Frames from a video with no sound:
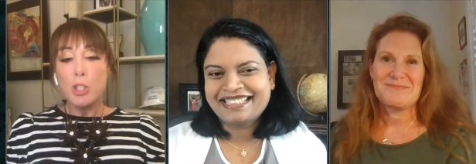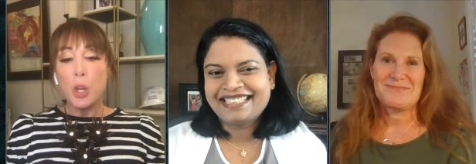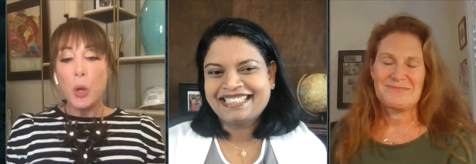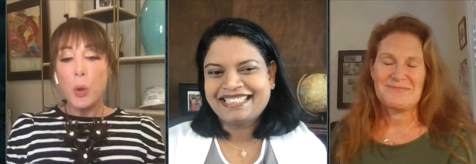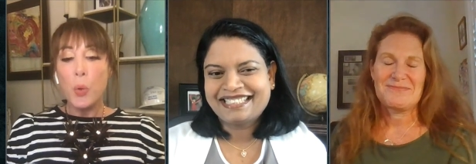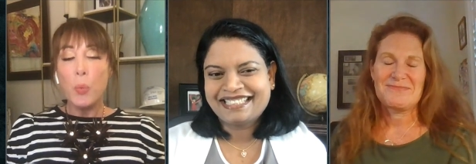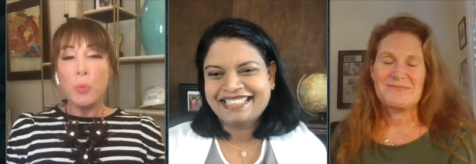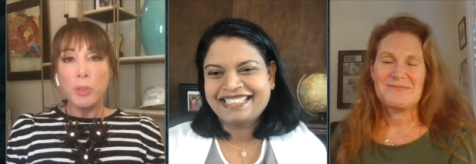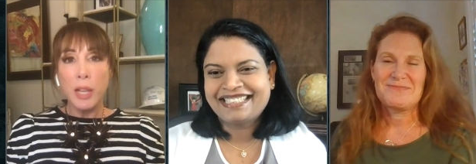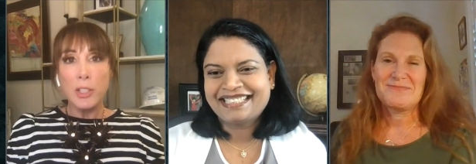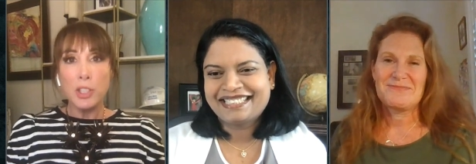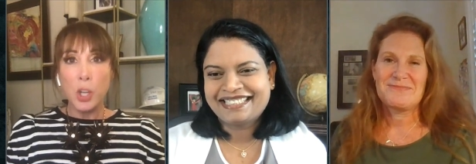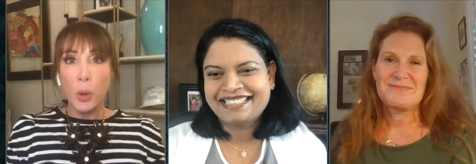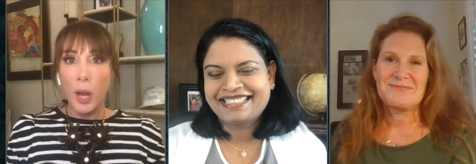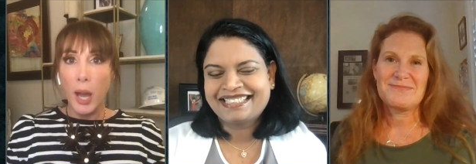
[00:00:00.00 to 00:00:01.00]
Speaker 1: So
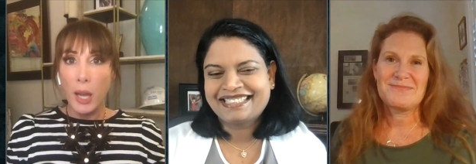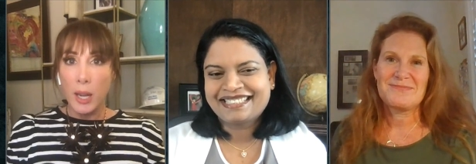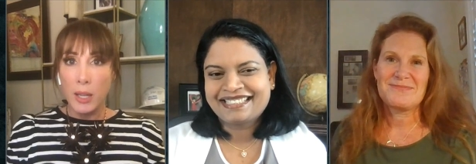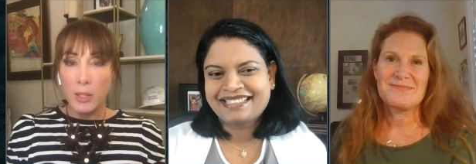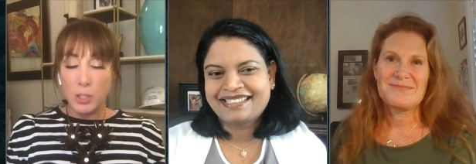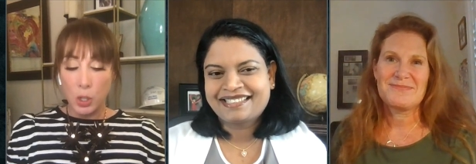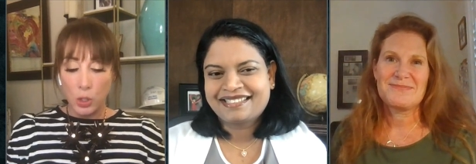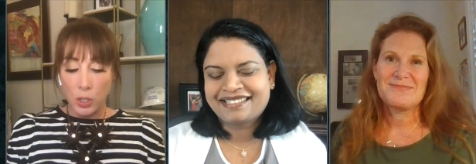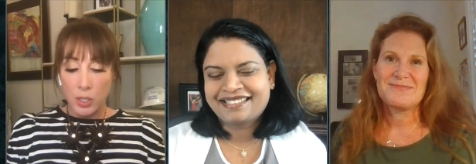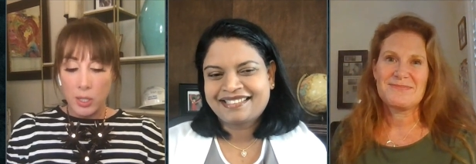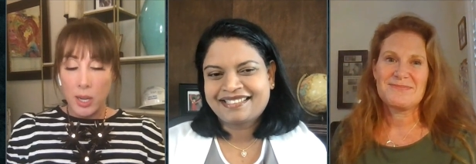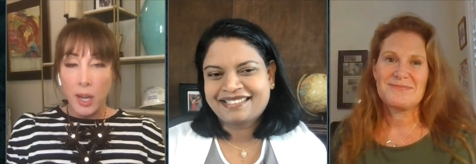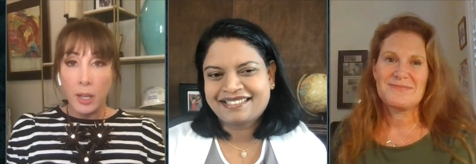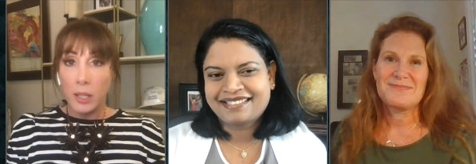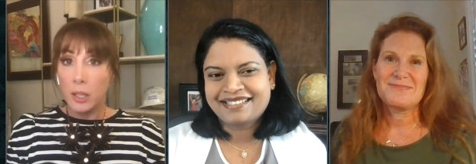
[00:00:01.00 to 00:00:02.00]
let's go ahead and start.
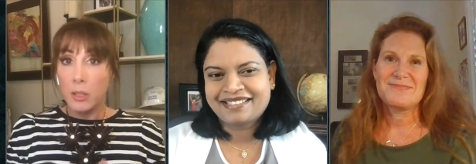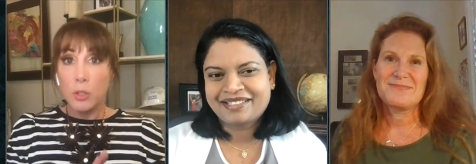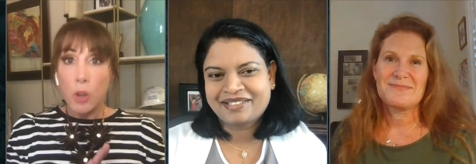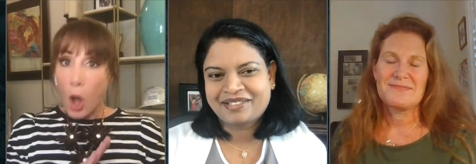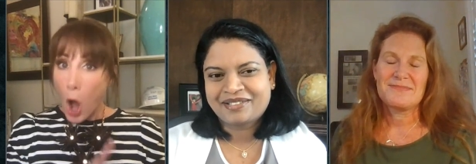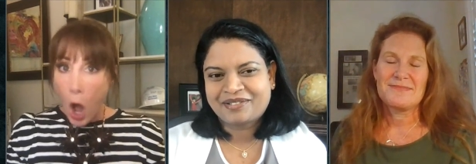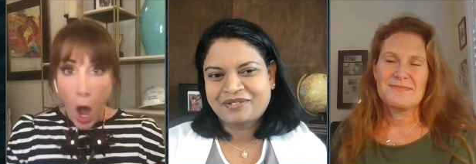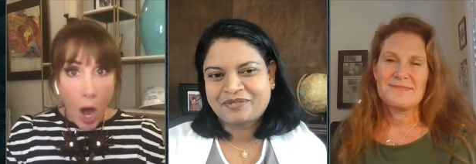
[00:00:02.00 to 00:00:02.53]
Nayaki,